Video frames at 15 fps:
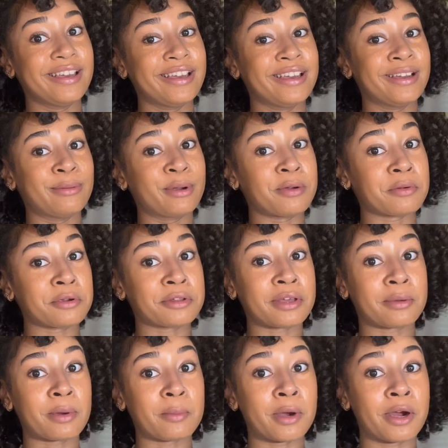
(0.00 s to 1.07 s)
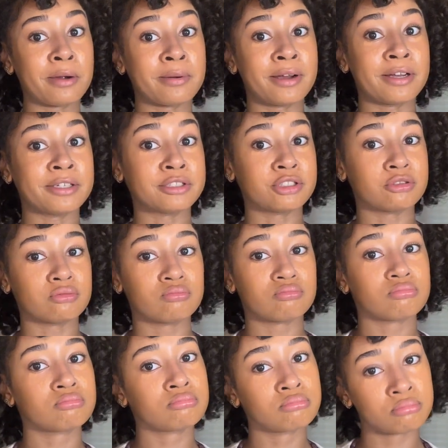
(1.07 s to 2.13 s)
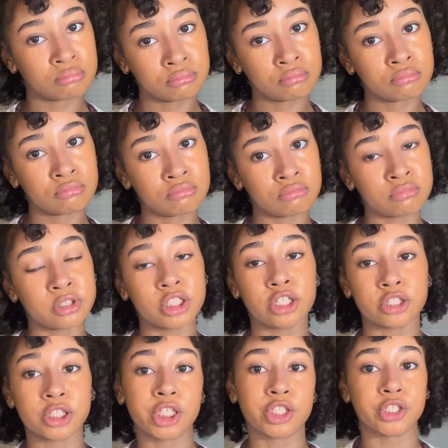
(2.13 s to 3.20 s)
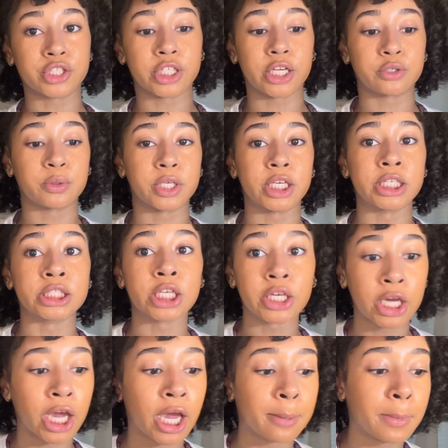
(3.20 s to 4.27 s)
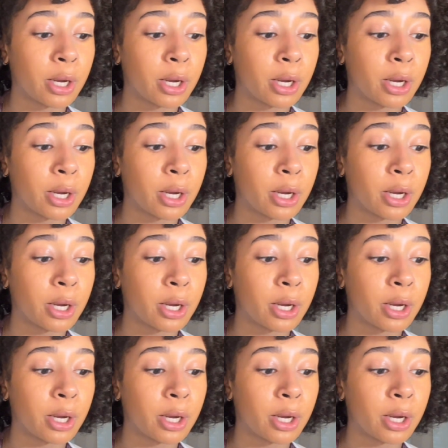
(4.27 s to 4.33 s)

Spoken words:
And whatever you say about my eyebrows, they're sisters, not twins. Okay, be